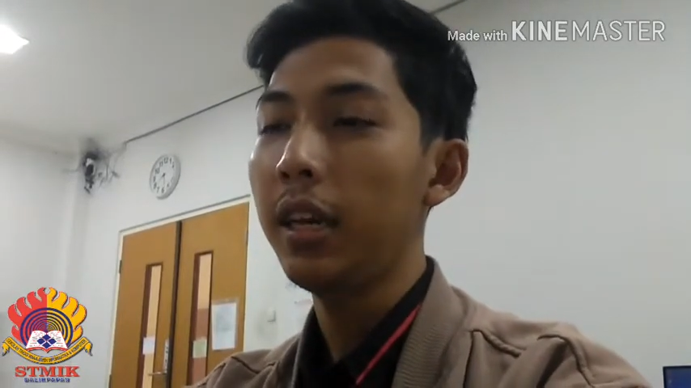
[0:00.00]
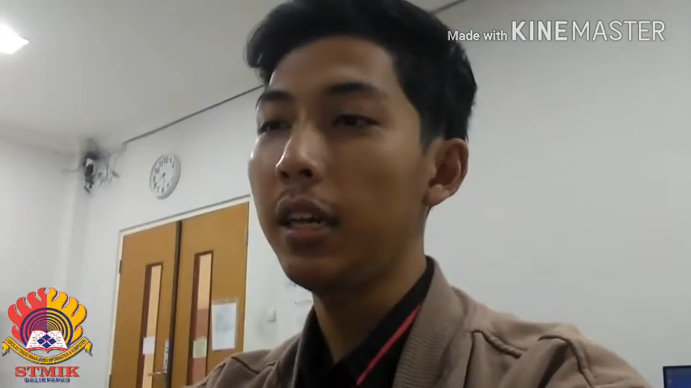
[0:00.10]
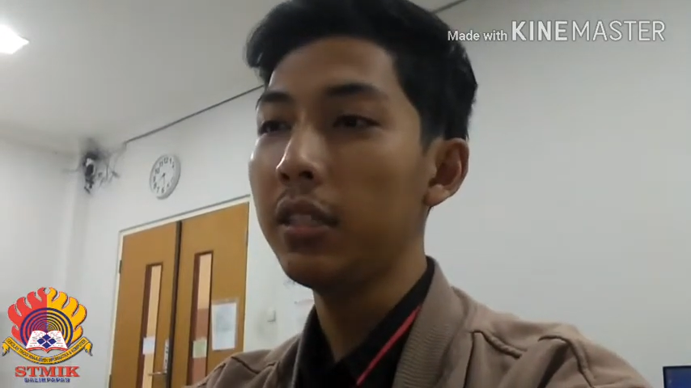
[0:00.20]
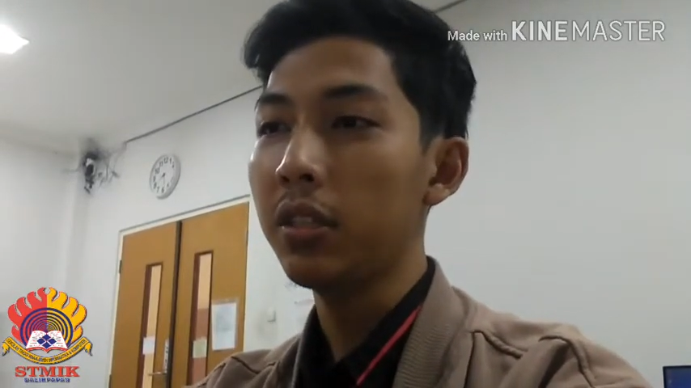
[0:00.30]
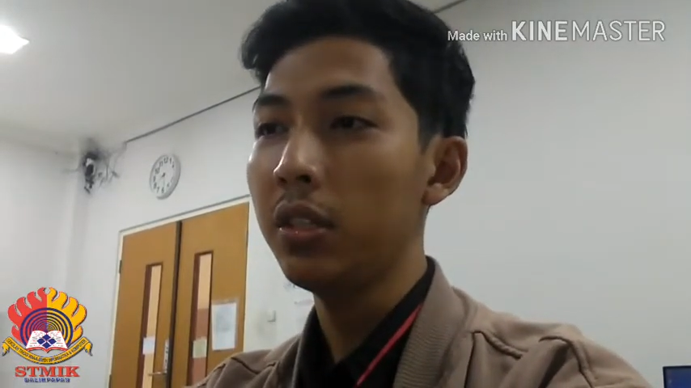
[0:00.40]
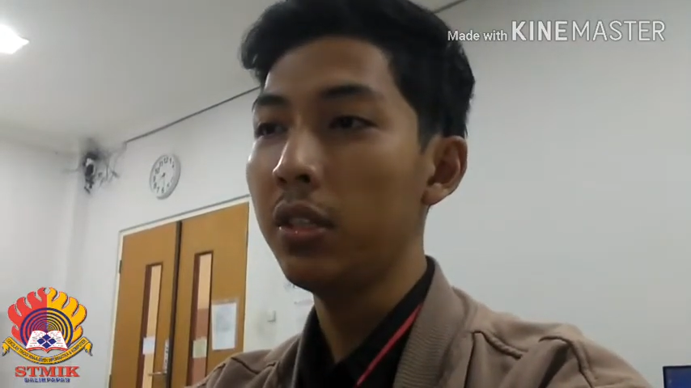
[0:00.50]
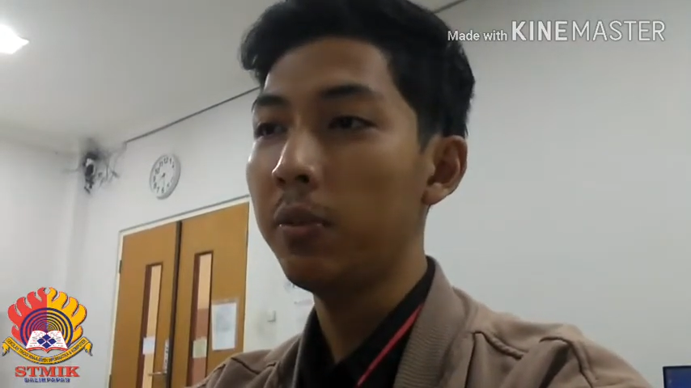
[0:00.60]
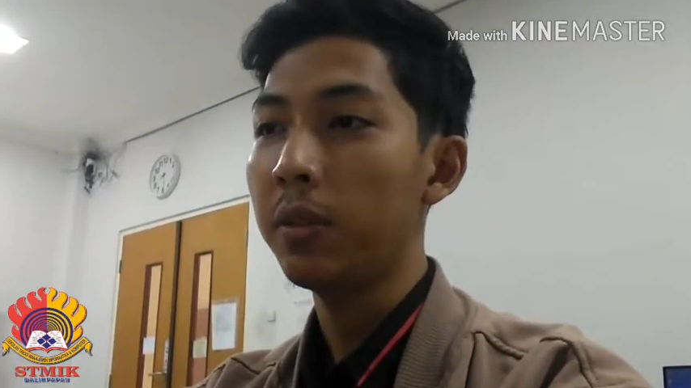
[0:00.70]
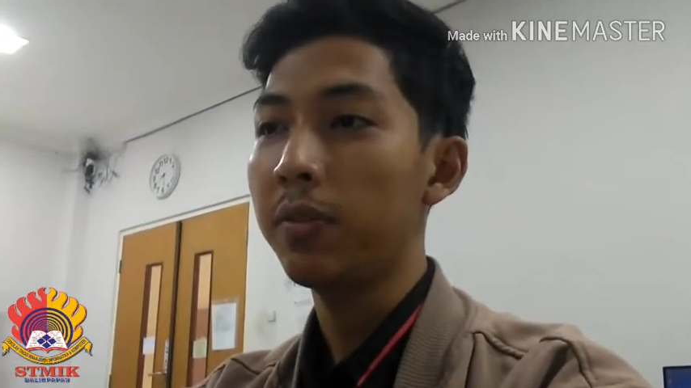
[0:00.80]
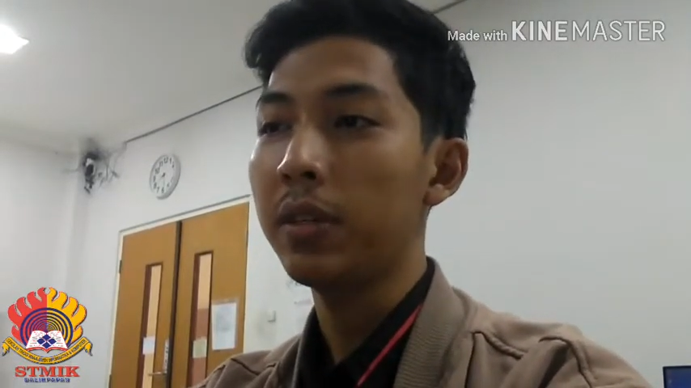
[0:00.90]
and it's
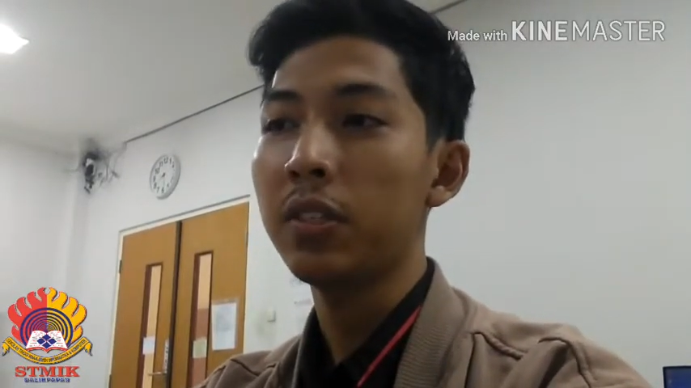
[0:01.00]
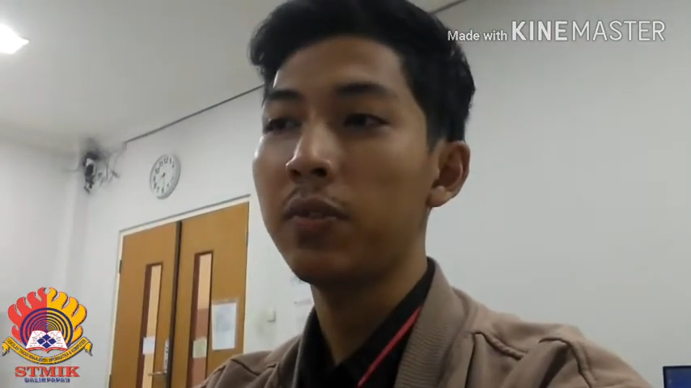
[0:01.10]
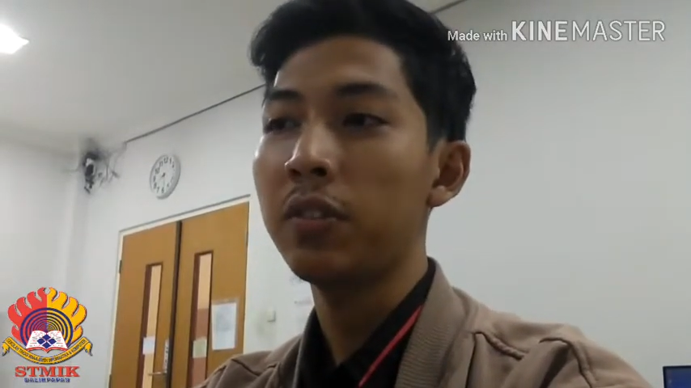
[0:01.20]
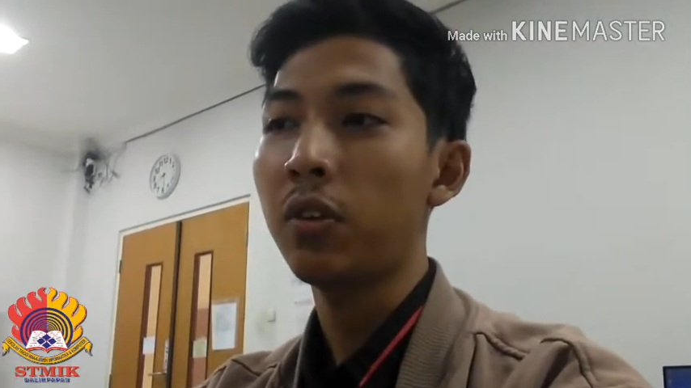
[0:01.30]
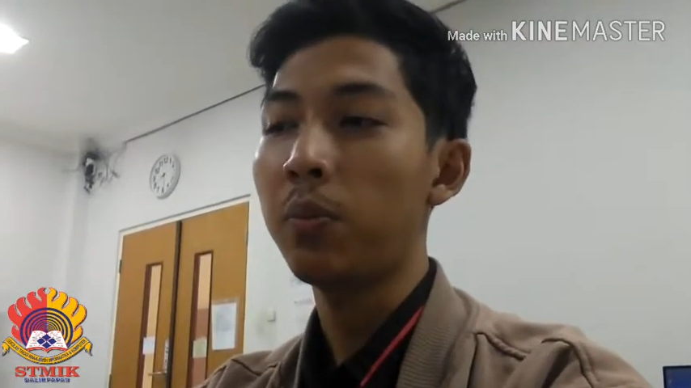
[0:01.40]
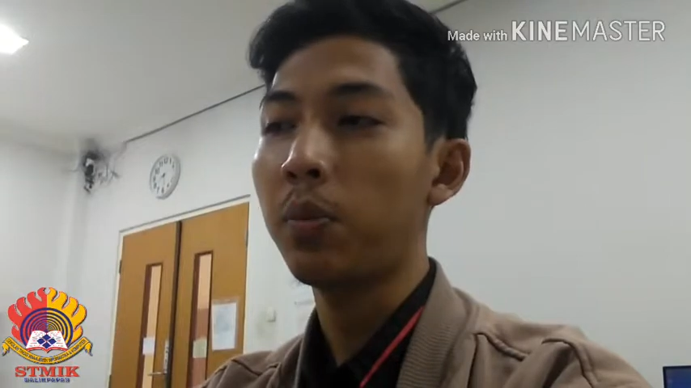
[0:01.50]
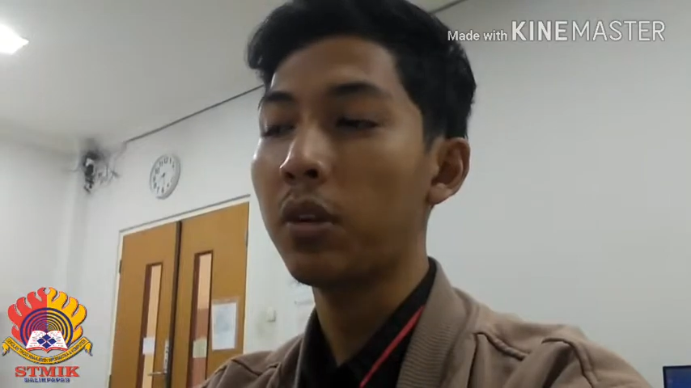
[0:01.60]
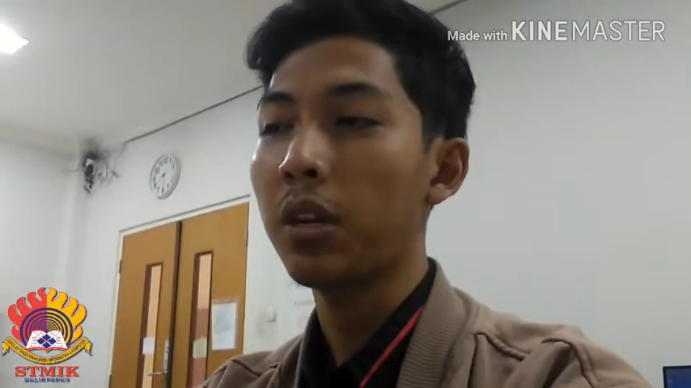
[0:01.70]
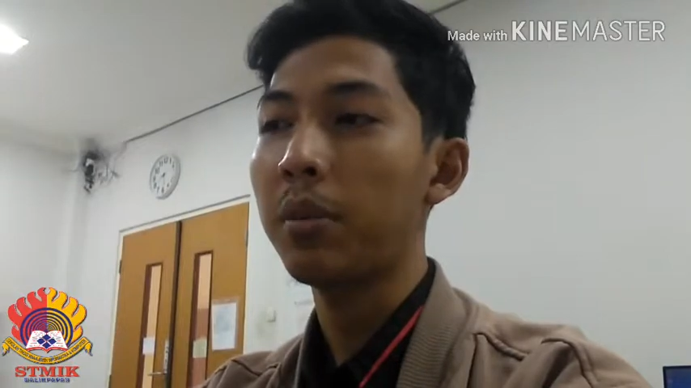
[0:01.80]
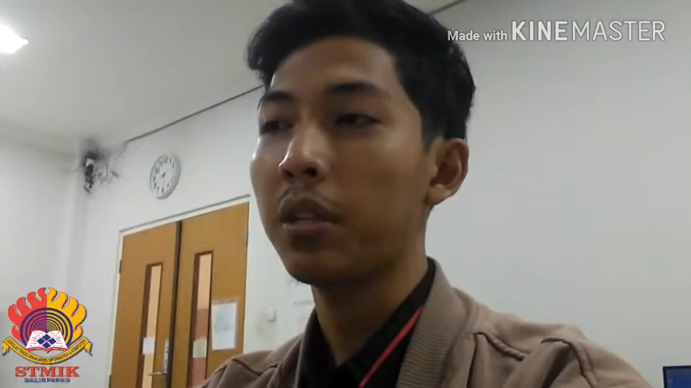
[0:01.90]
considered to be the first stored
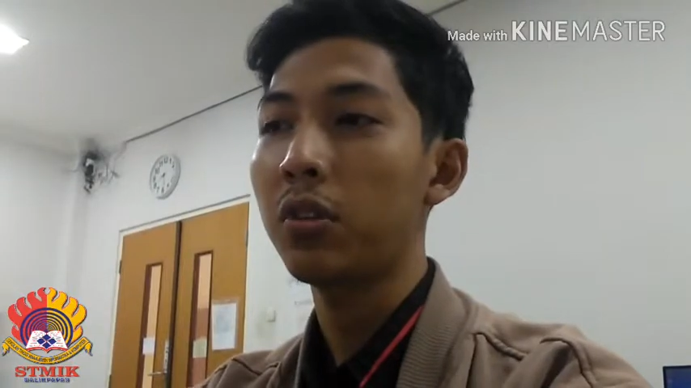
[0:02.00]
program